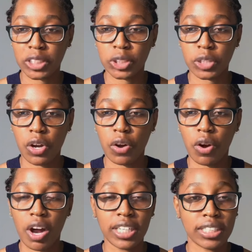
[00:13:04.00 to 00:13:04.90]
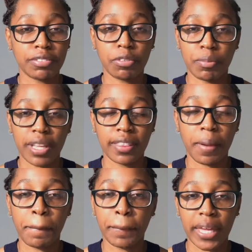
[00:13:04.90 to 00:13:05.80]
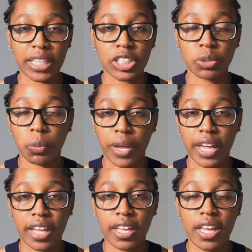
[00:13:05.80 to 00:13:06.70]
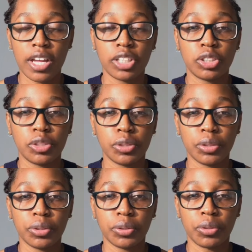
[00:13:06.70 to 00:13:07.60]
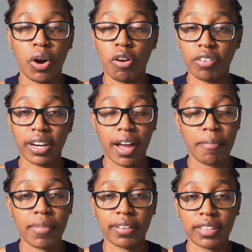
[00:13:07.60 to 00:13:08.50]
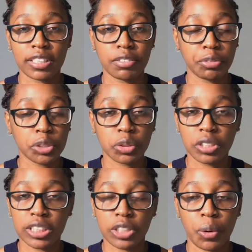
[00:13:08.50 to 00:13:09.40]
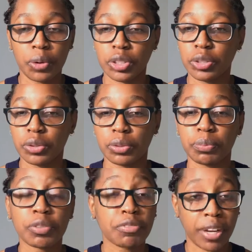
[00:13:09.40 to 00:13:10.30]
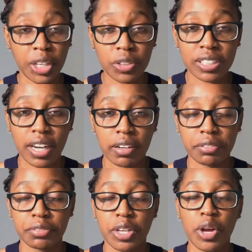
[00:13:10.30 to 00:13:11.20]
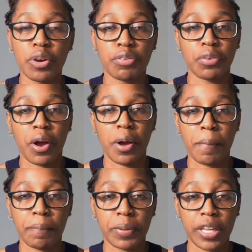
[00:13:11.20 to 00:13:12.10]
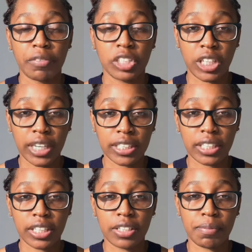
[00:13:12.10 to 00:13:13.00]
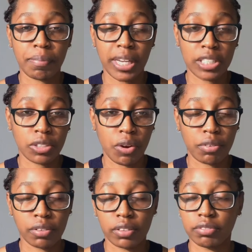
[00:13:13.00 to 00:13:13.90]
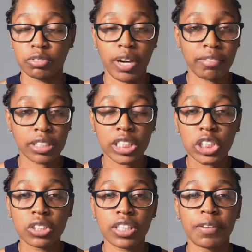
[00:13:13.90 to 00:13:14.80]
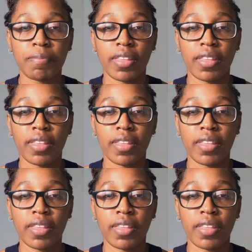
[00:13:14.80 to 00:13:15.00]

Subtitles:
So honestly, for me, the best way to overcome this refusal reason, or to prevent yourself from being rejected based off of travel history,